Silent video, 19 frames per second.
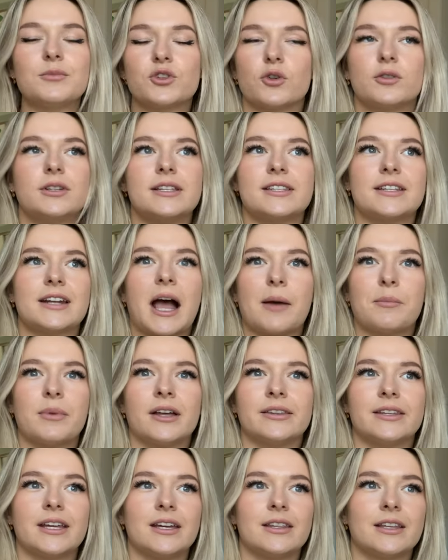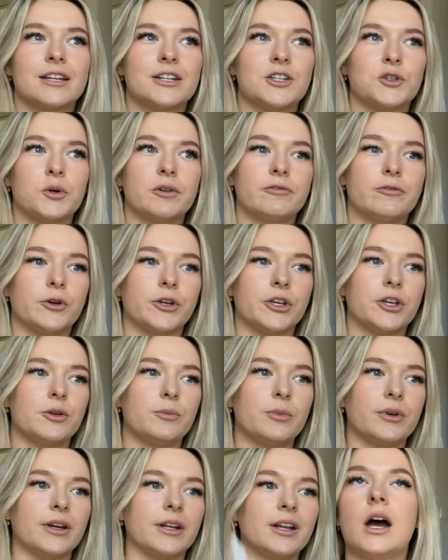sure there's an app out there that can do it for you,
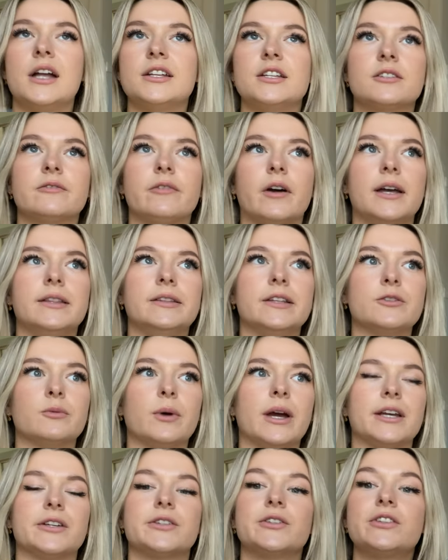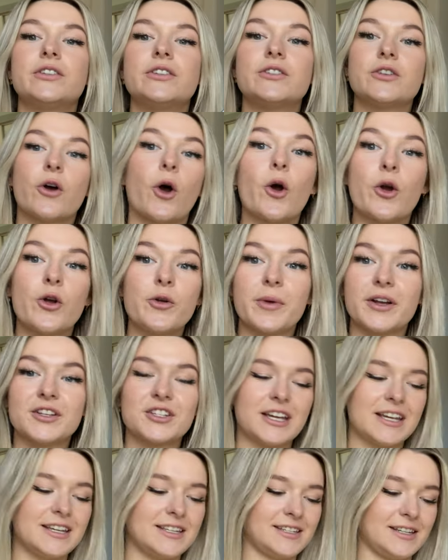but I just find this way so much
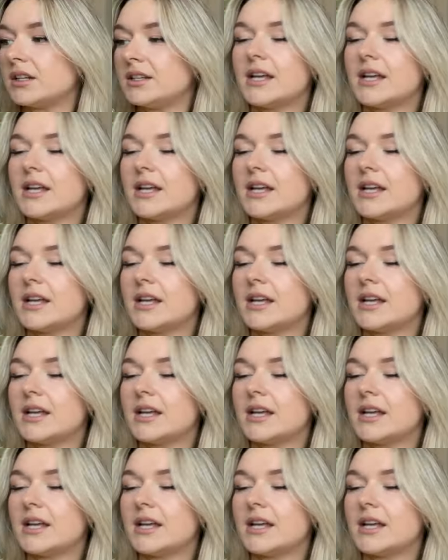easier.